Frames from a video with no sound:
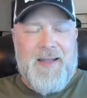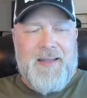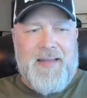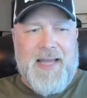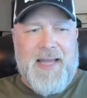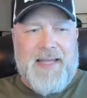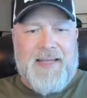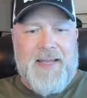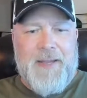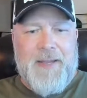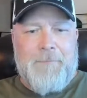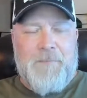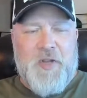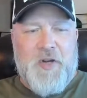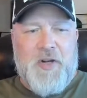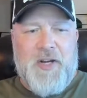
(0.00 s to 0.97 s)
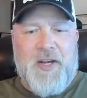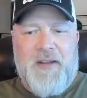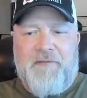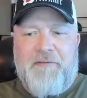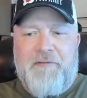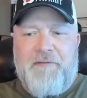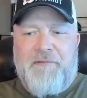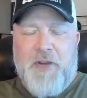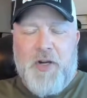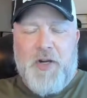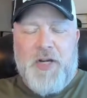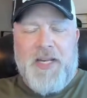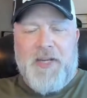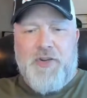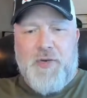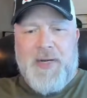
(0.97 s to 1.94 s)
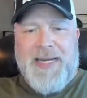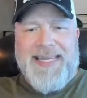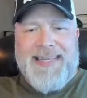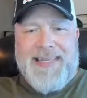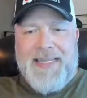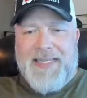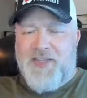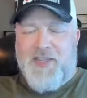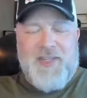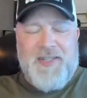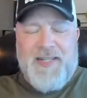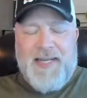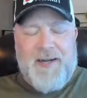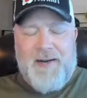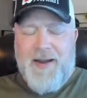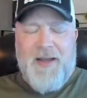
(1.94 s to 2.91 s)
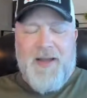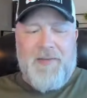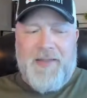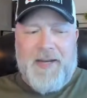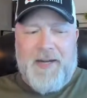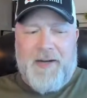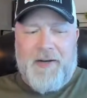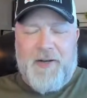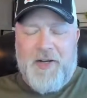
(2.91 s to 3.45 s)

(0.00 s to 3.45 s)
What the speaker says: Like, you're gonna treat, it's just like our healthcare.